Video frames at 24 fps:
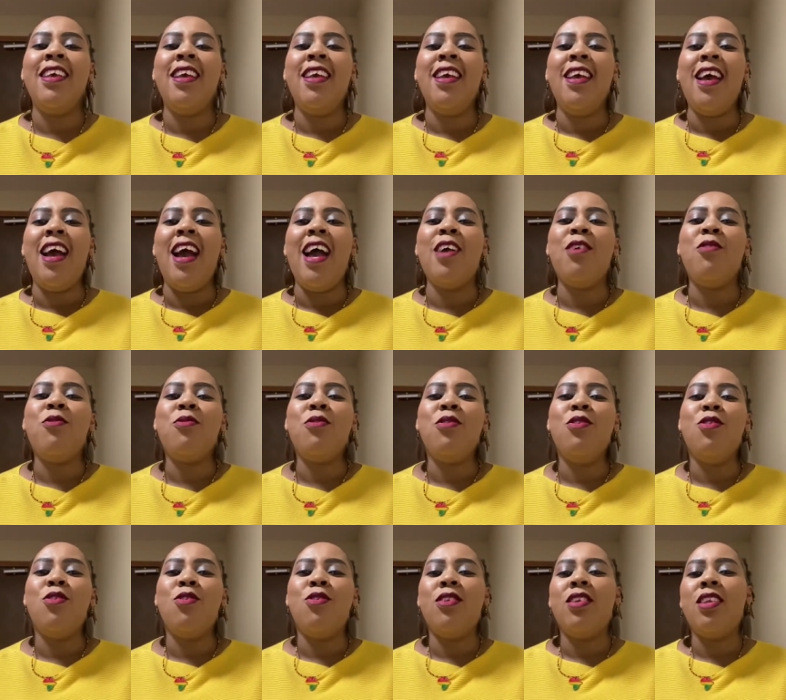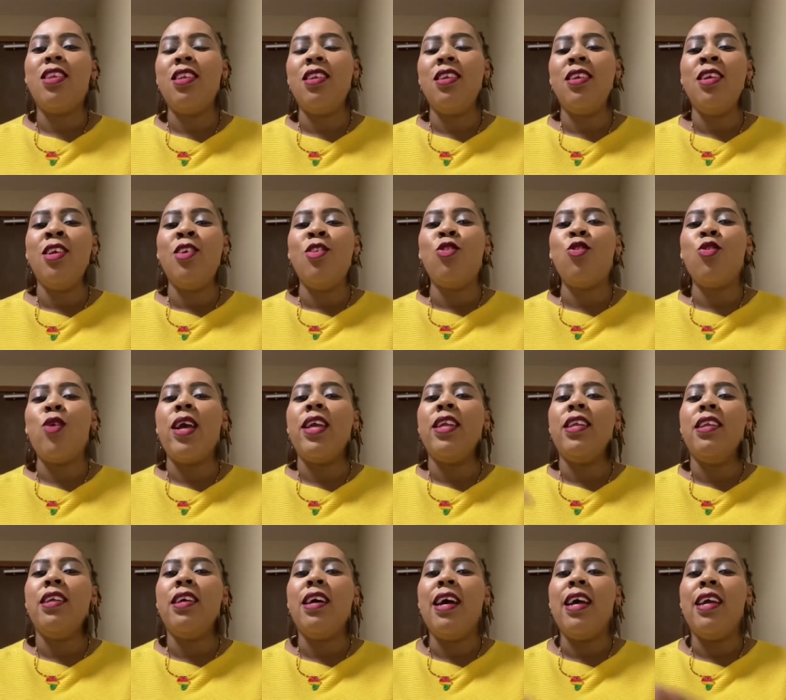I could not. So
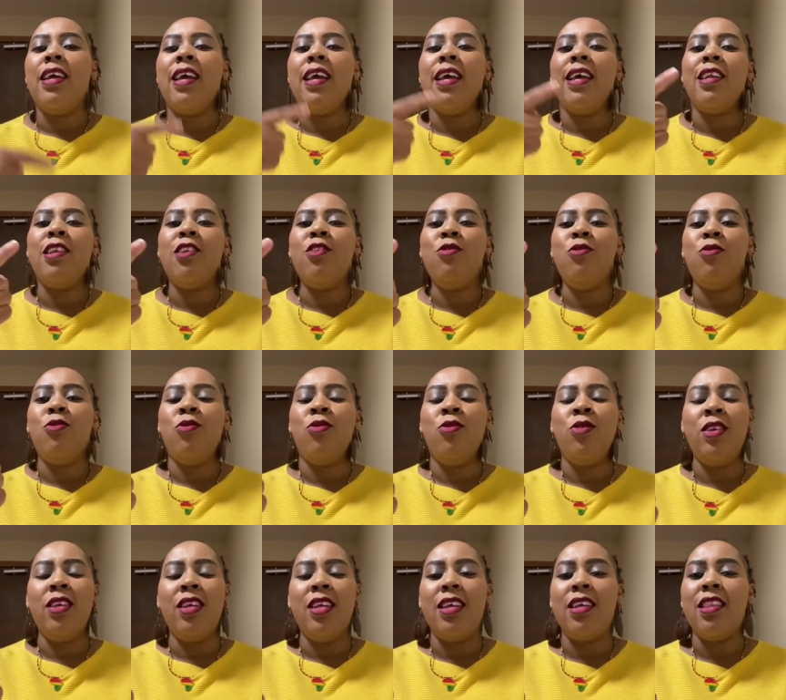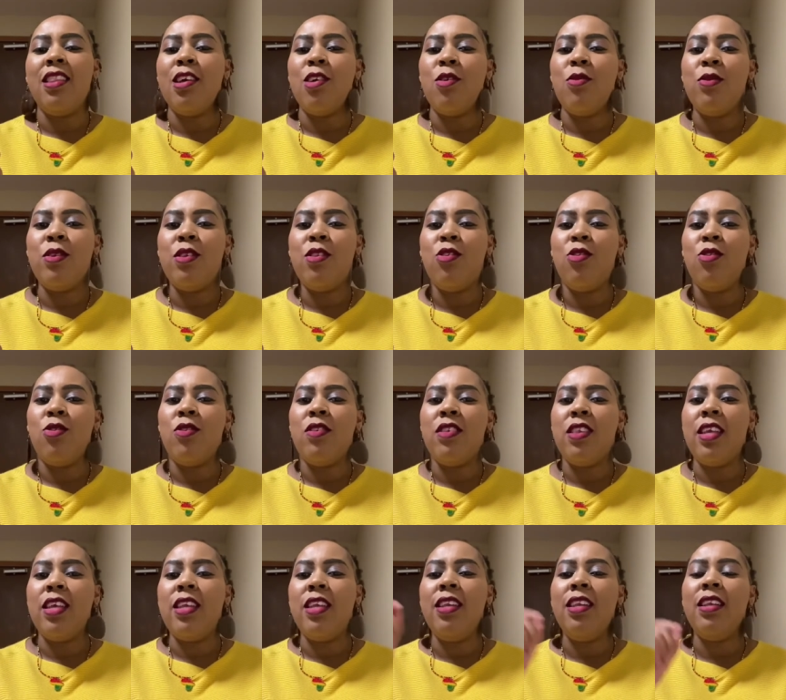I had to take the questions
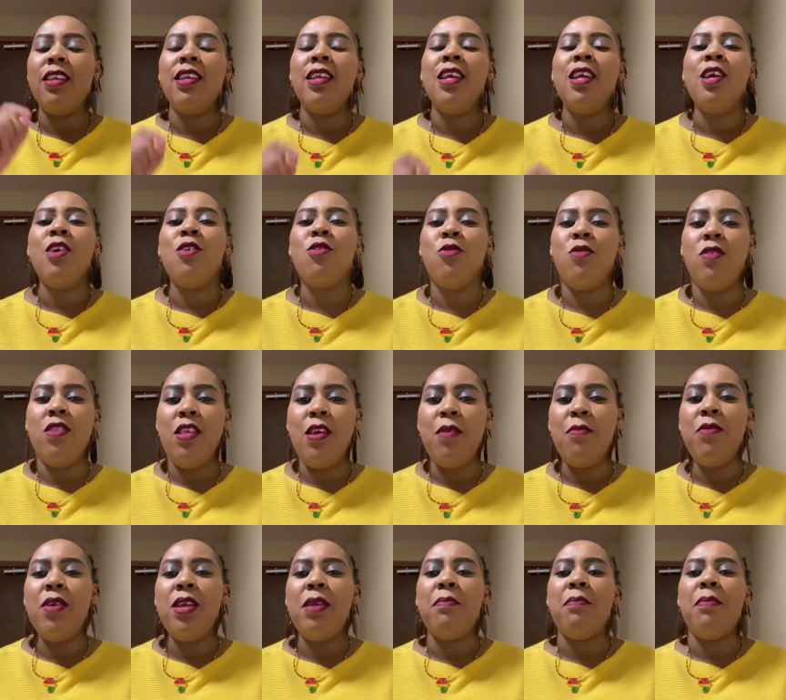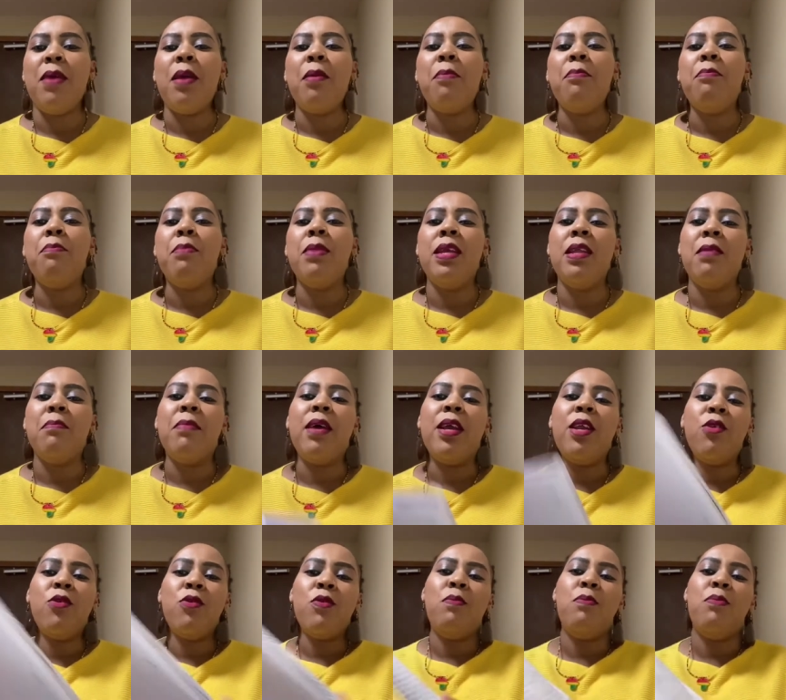and wrote them in my
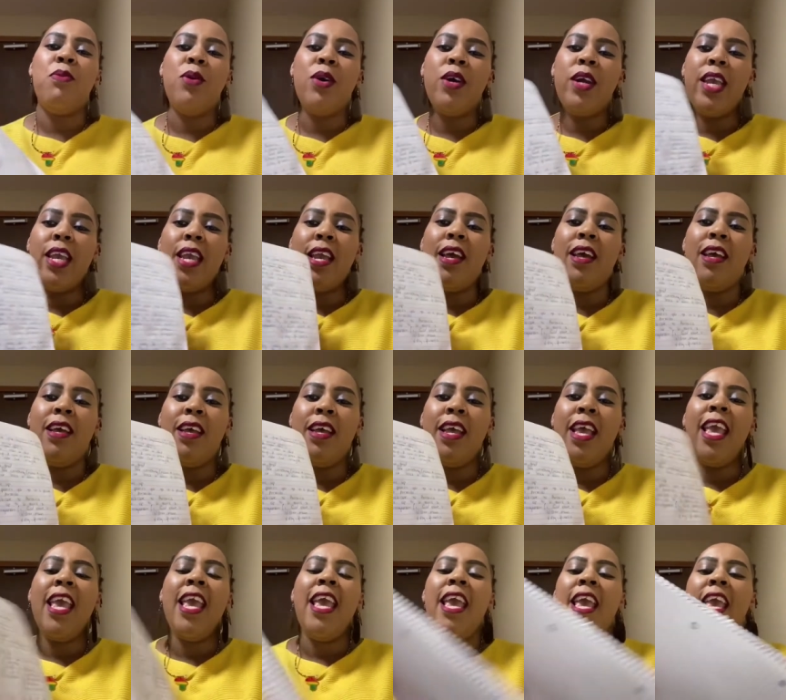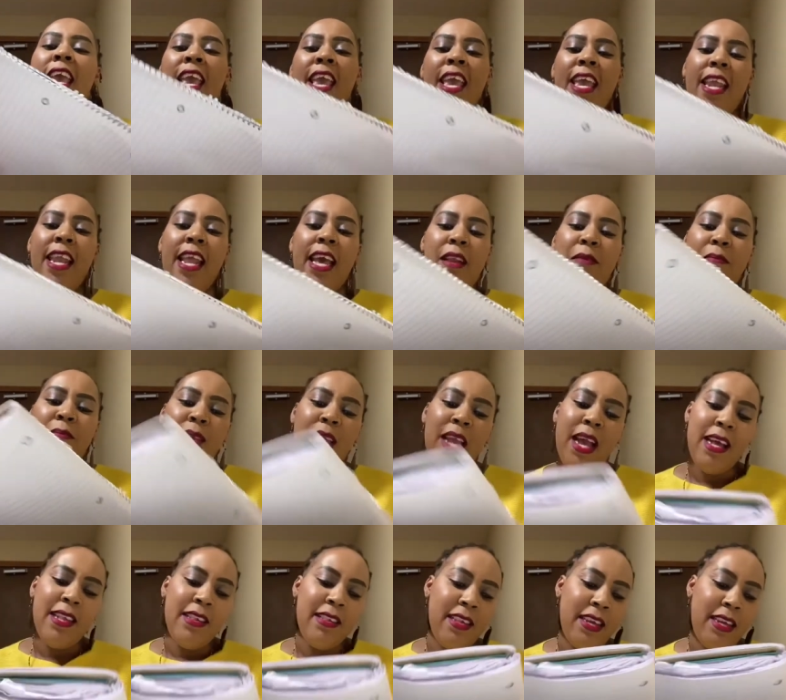notebook here, and I'll be
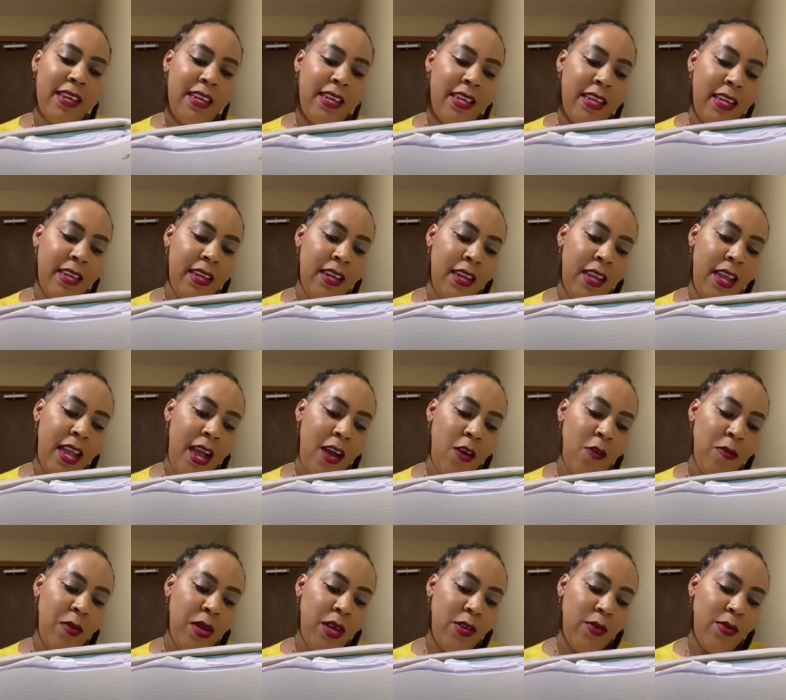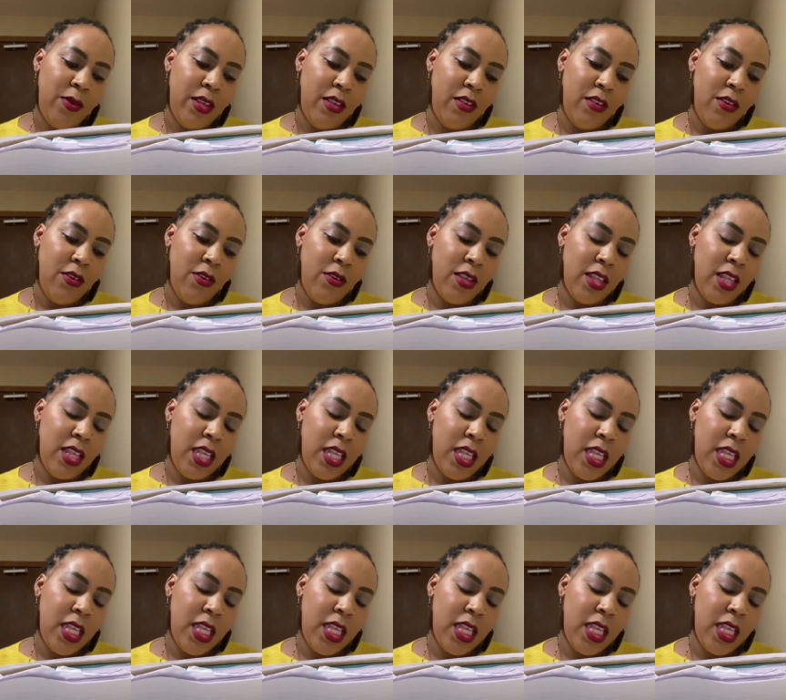answering how many questions?